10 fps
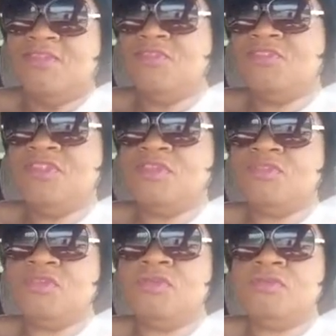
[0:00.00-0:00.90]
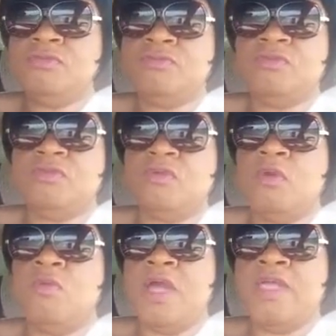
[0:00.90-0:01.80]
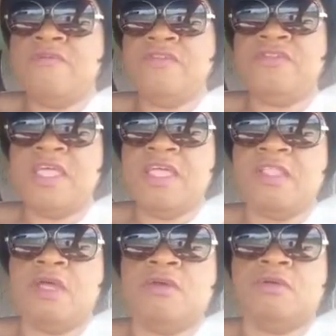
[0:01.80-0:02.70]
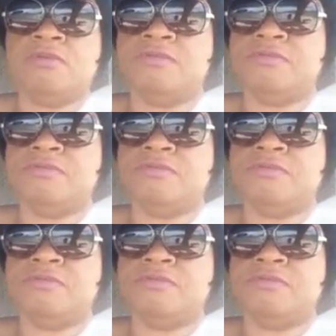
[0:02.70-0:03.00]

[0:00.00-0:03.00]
you see too? Well, wave and say hello.